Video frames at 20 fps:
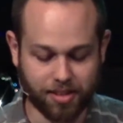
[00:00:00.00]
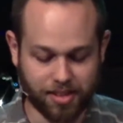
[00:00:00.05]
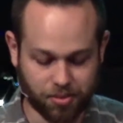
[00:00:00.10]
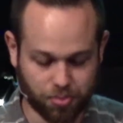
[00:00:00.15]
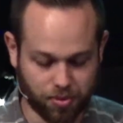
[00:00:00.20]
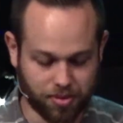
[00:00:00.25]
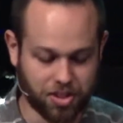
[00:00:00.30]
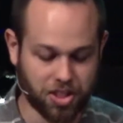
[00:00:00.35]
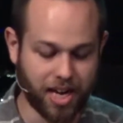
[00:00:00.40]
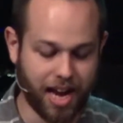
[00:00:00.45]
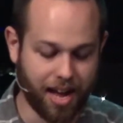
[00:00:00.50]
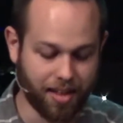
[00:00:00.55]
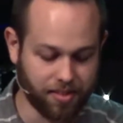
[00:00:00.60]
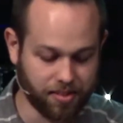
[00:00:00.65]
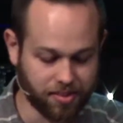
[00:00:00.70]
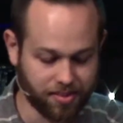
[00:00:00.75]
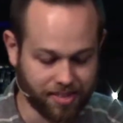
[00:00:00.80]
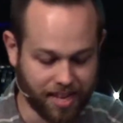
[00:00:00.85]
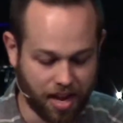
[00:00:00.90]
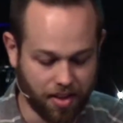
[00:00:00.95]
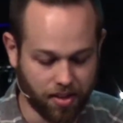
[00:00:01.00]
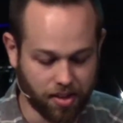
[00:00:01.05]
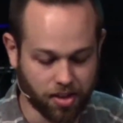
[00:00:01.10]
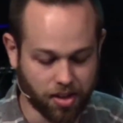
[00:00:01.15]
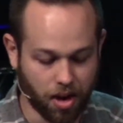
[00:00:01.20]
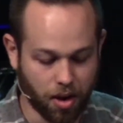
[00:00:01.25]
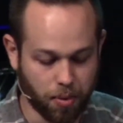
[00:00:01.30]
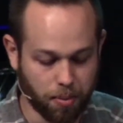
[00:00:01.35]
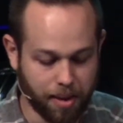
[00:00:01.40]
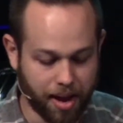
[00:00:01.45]
but at least with Chad, this is how they
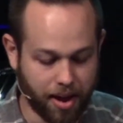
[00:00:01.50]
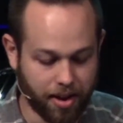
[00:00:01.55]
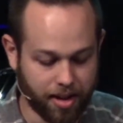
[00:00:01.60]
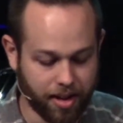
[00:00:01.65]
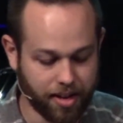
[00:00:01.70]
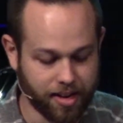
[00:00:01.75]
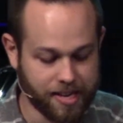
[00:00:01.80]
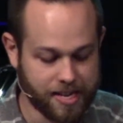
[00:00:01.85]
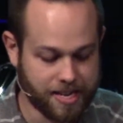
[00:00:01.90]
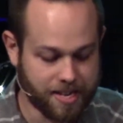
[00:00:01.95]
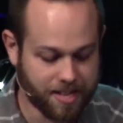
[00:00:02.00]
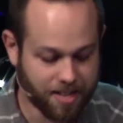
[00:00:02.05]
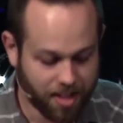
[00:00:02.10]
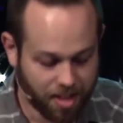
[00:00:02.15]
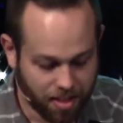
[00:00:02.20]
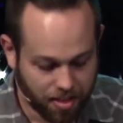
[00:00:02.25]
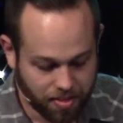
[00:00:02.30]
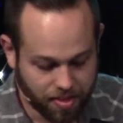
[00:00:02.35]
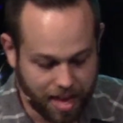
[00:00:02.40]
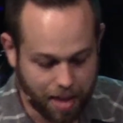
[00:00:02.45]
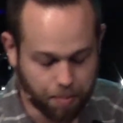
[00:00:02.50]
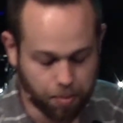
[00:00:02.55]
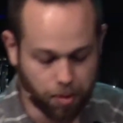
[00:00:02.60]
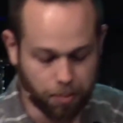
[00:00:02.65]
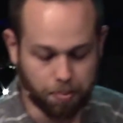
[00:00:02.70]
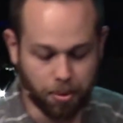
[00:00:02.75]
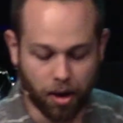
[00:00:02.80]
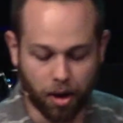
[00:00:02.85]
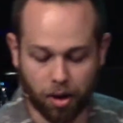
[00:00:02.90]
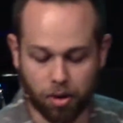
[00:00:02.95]
go about it. They
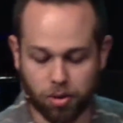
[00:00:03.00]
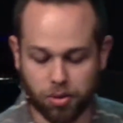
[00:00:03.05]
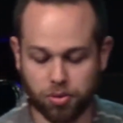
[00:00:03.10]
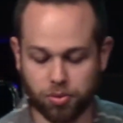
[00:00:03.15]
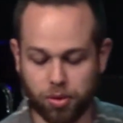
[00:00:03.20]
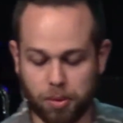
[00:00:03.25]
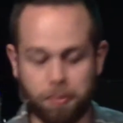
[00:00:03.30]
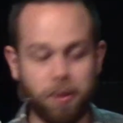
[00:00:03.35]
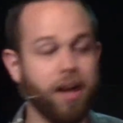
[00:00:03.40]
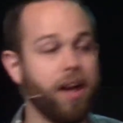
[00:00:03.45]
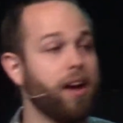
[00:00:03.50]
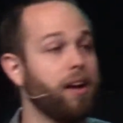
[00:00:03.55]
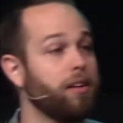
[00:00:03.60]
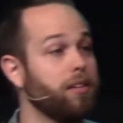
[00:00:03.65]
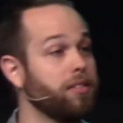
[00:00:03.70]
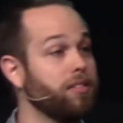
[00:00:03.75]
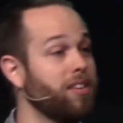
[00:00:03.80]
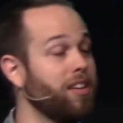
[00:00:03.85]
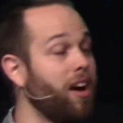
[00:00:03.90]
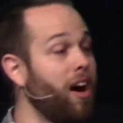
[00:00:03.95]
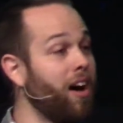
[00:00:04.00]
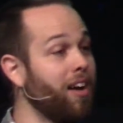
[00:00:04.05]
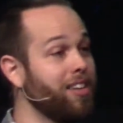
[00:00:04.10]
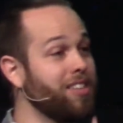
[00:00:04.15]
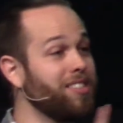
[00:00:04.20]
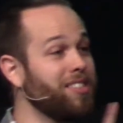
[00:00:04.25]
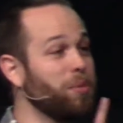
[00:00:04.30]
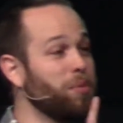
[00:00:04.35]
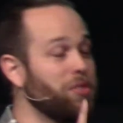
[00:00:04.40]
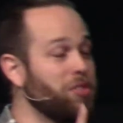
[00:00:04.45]
propose repairs. And
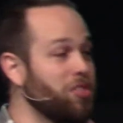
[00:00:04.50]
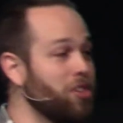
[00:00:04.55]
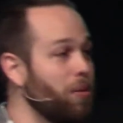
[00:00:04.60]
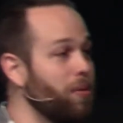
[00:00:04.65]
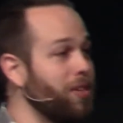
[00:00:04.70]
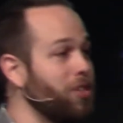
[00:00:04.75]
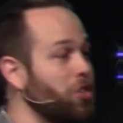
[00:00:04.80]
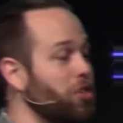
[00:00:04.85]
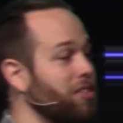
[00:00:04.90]
honestly, what's so